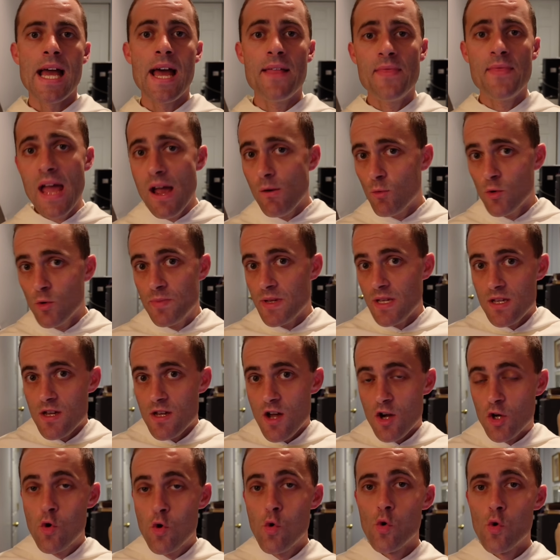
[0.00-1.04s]
And that would
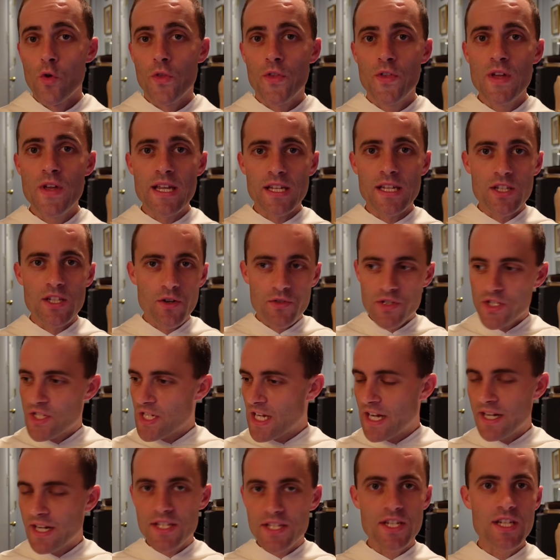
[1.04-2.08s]
be a cool thing, you know, just
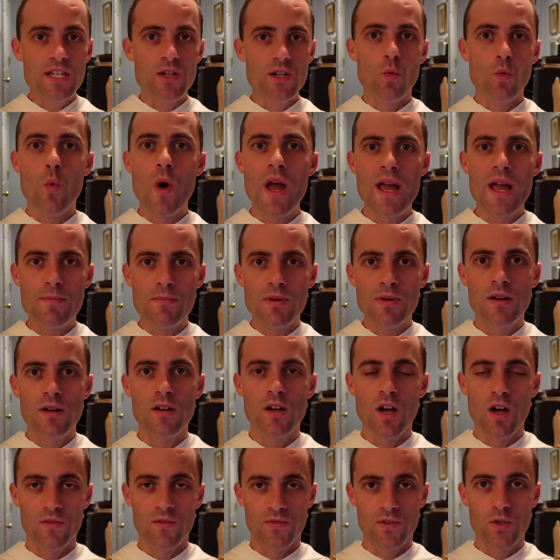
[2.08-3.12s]
to kind of see a web
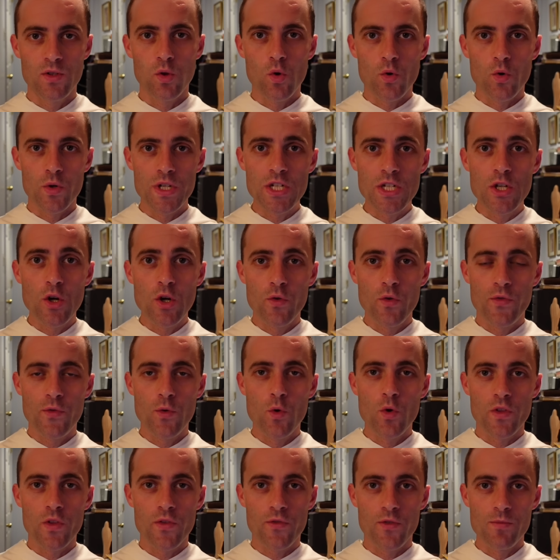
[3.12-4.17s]
of glory go
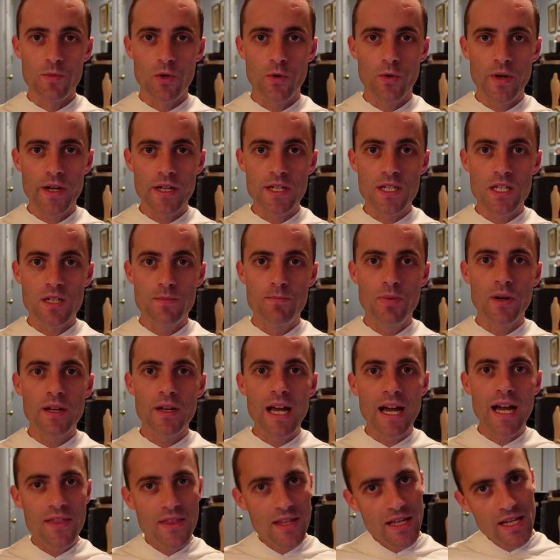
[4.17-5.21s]
forth from Christ.
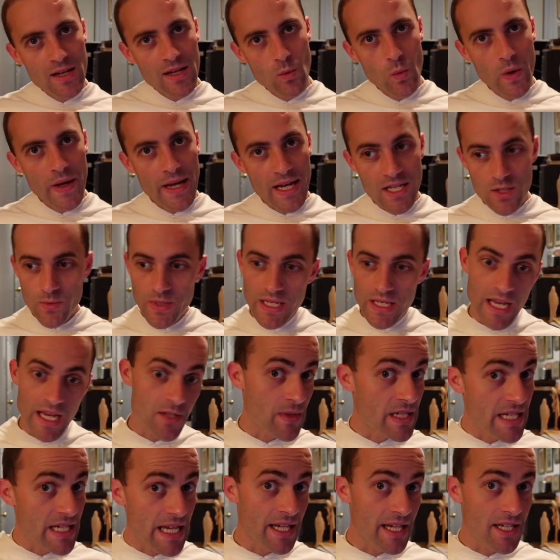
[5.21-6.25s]
But I think as
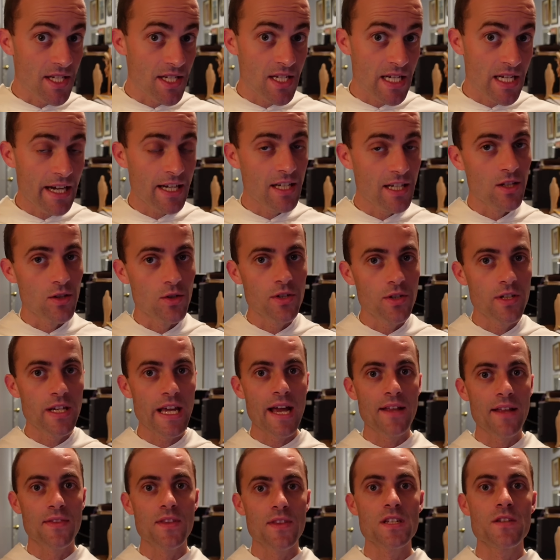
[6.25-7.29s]
we take a second look
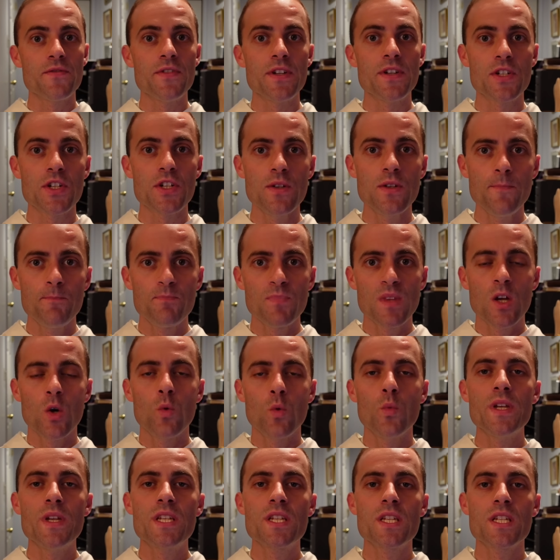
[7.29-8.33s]
at this vision,
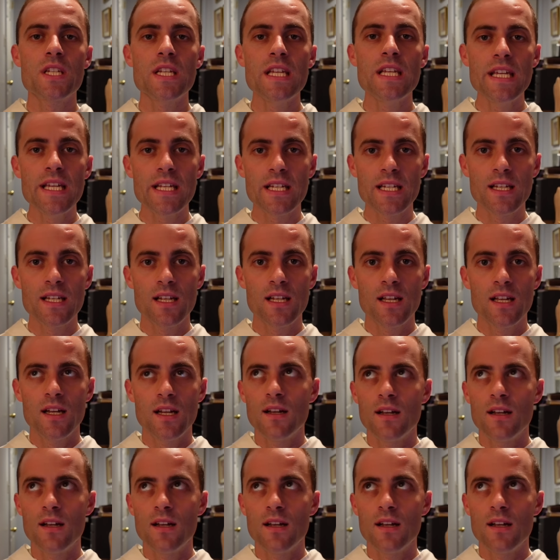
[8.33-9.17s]
we see it,